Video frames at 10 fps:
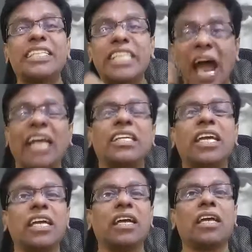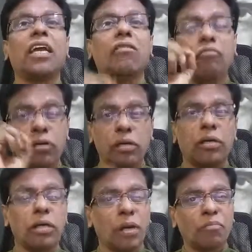chanting a
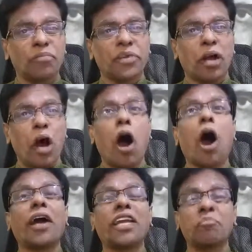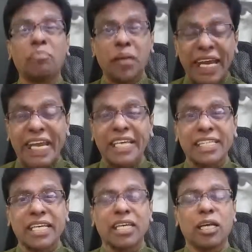word or a phrase